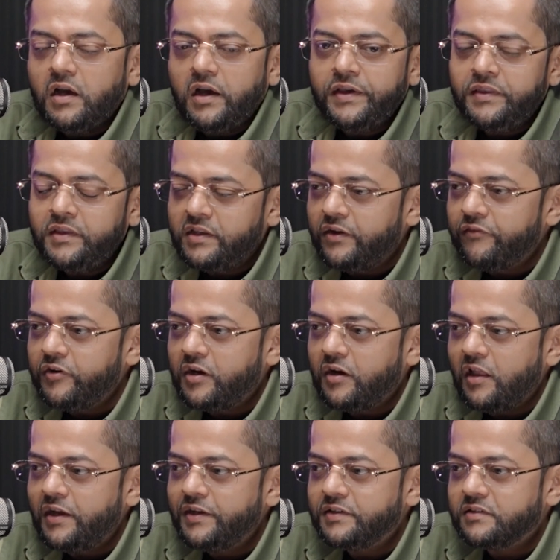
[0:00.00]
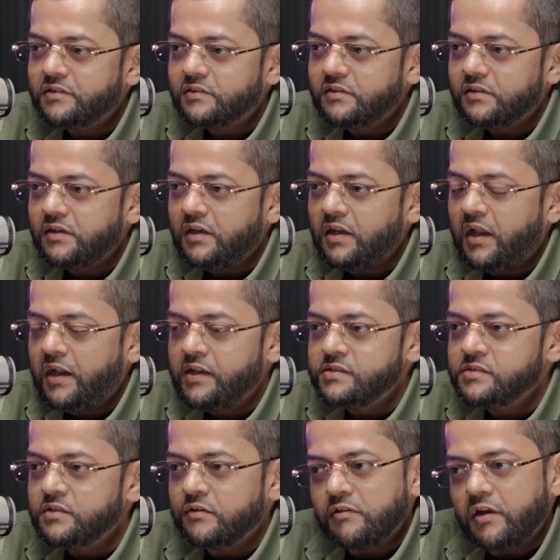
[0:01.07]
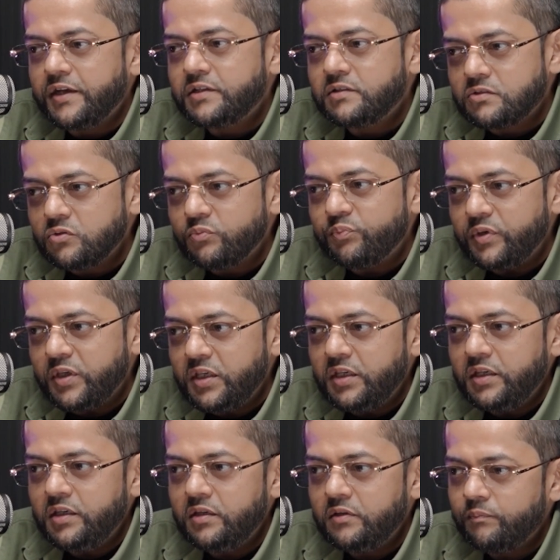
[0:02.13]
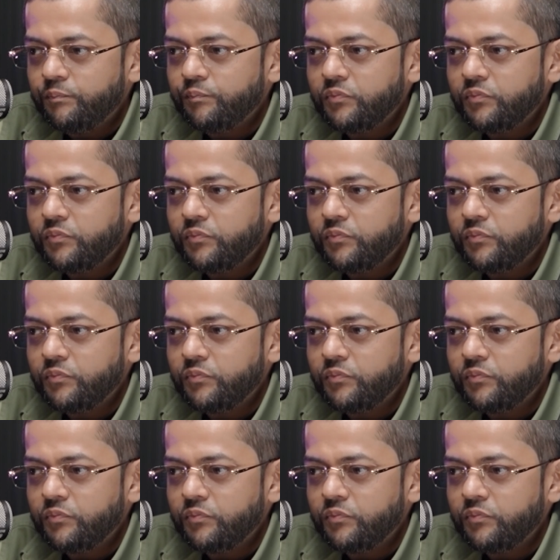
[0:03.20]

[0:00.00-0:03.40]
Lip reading: I think every client has the right to be